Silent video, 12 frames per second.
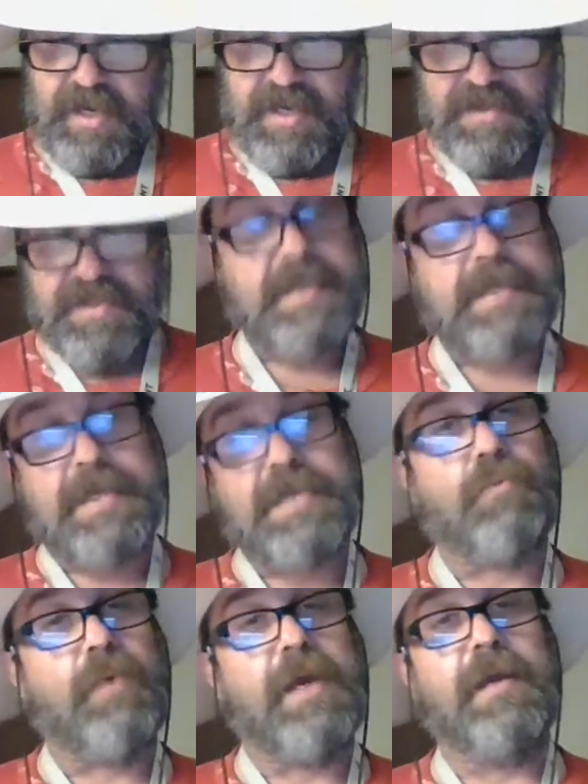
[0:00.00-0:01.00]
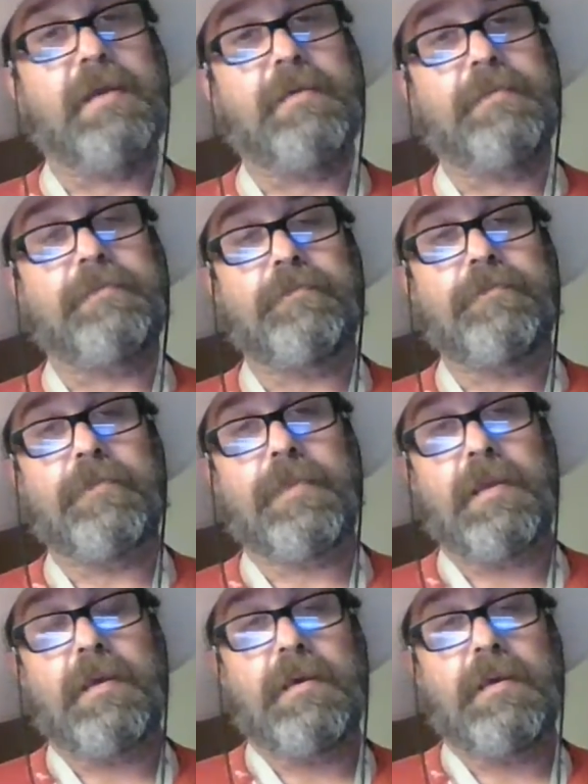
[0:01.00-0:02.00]
And this is when
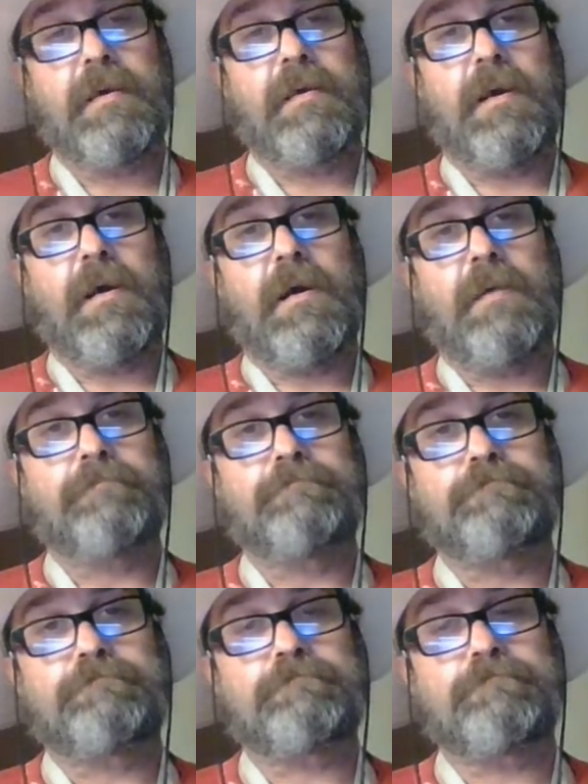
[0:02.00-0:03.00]
um,